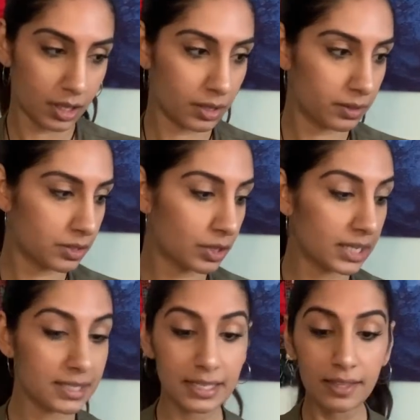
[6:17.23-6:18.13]
So
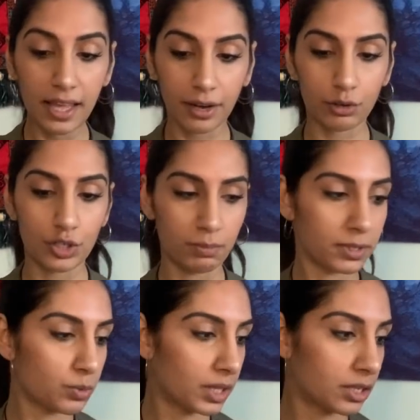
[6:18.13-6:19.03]
let's see the energy
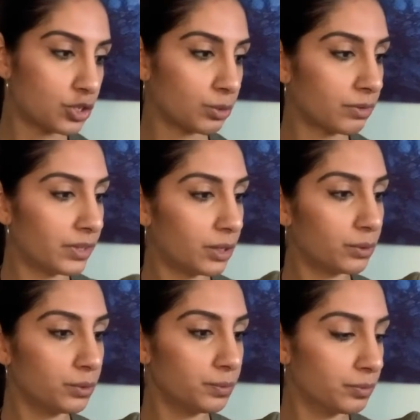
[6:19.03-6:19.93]
between the two of
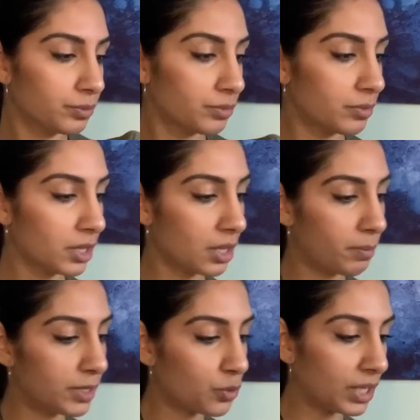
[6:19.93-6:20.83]
you,
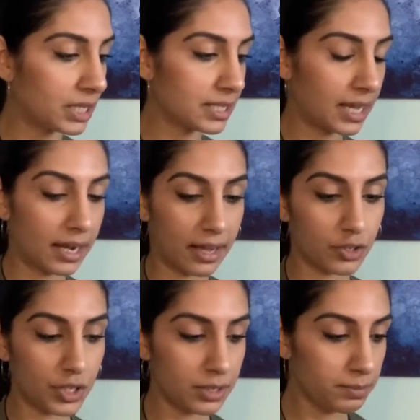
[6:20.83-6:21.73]
between this
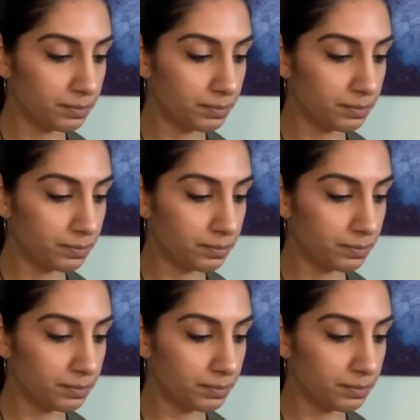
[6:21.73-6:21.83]
connection.